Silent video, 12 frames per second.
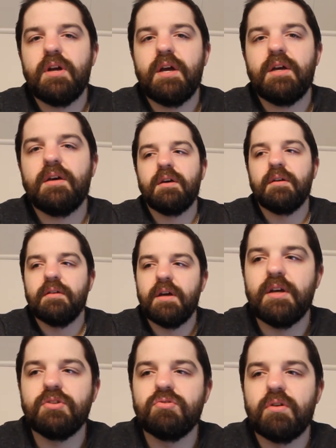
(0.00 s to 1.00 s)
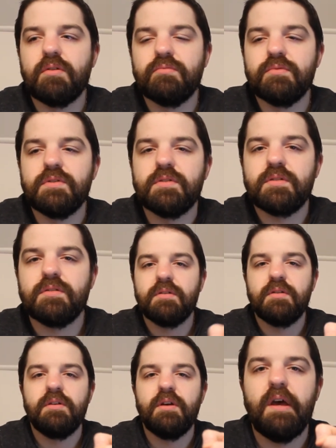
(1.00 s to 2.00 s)
egg drones,
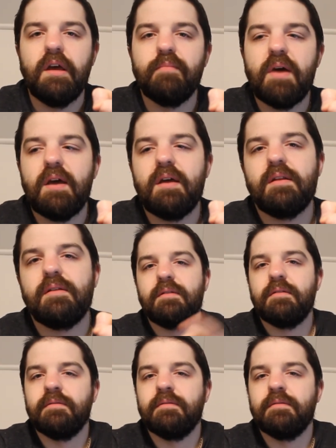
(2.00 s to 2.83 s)
Eggman.